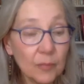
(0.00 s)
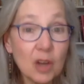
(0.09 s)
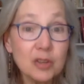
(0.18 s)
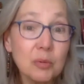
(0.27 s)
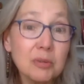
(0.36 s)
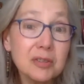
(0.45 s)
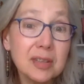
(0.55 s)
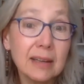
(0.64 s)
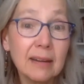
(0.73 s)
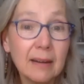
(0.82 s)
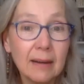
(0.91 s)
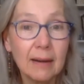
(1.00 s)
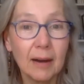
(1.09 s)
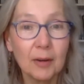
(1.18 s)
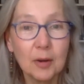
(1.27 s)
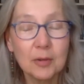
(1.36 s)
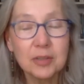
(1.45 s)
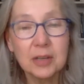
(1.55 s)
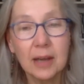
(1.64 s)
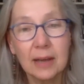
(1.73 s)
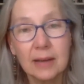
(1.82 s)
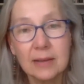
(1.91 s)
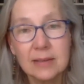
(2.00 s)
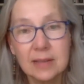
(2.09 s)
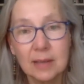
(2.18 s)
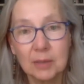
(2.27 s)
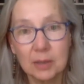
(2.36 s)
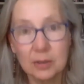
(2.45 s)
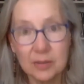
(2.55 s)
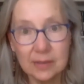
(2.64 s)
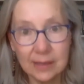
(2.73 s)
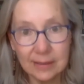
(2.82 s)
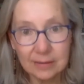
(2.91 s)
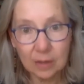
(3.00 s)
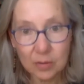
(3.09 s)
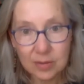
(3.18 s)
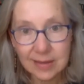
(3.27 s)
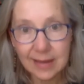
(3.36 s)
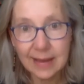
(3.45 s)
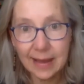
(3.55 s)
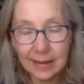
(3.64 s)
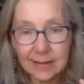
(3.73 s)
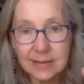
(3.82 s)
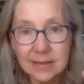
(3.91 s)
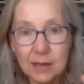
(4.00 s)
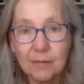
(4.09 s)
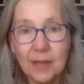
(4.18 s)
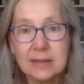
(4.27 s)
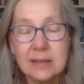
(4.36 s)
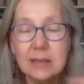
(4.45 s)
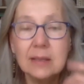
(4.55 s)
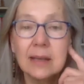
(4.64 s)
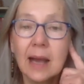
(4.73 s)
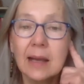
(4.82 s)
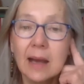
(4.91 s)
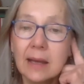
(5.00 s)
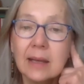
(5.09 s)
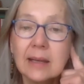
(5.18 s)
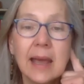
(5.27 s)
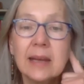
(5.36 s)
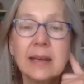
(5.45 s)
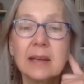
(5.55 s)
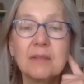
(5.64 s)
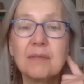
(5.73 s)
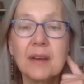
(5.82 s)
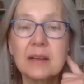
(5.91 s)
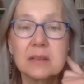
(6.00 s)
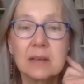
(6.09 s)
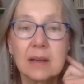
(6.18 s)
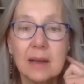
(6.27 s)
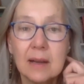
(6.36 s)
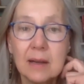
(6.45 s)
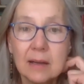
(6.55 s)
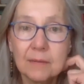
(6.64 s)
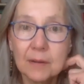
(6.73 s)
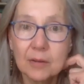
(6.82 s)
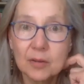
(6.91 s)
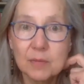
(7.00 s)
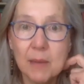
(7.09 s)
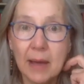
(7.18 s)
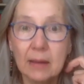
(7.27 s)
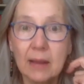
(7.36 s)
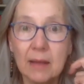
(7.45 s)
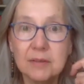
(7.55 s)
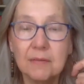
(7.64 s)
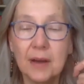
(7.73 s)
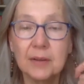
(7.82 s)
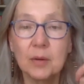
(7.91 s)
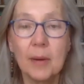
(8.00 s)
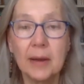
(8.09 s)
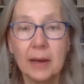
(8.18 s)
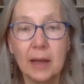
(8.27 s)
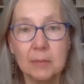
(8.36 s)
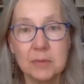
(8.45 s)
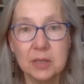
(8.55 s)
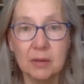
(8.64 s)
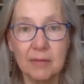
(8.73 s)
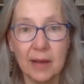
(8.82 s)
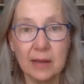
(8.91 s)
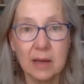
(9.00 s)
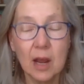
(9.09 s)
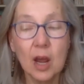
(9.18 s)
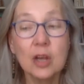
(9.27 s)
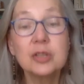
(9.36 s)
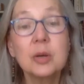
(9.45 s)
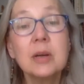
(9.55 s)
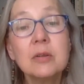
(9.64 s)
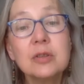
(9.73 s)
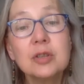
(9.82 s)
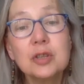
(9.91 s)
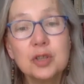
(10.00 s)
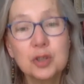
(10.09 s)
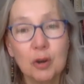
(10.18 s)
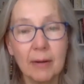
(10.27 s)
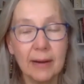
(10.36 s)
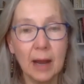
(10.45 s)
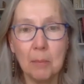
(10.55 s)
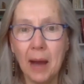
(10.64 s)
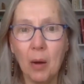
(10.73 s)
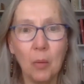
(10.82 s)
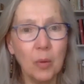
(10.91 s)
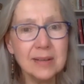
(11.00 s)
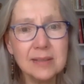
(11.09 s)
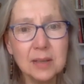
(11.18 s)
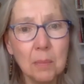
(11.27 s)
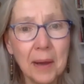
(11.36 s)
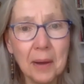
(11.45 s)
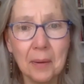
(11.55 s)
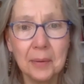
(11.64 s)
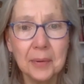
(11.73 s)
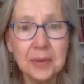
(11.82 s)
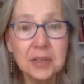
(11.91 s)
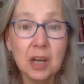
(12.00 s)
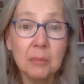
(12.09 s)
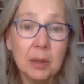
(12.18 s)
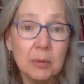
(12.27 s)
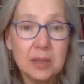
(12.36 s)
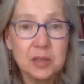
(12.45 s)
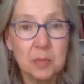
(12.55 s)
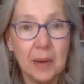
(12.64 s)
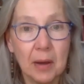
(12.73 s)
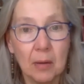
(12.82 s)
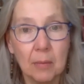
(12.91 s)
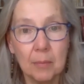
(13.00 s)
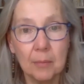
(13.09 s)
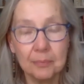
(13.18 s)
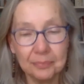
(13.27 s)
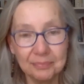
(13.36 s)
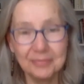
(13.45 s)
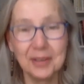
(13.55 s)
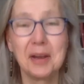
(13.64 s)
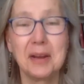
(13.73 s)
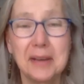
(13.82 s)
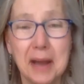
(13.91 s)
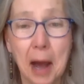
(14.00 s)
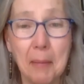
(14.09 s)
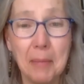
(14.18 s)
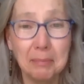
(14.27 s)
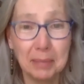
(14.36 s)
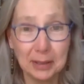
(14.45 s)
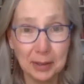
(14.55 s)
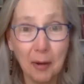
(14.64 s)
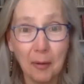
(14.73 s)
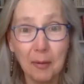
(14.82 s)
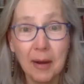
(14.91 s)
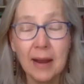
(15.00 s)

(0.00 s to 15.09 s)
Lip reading: So we'll see. I'll go tonight and see. I'm going to see as close as I can and see if that's healing. It can't get infected. If it looks bad, I'll have to find a way to get him to the vet. So here's the story about, what is it about? You can tell me what it's about. You can comment below.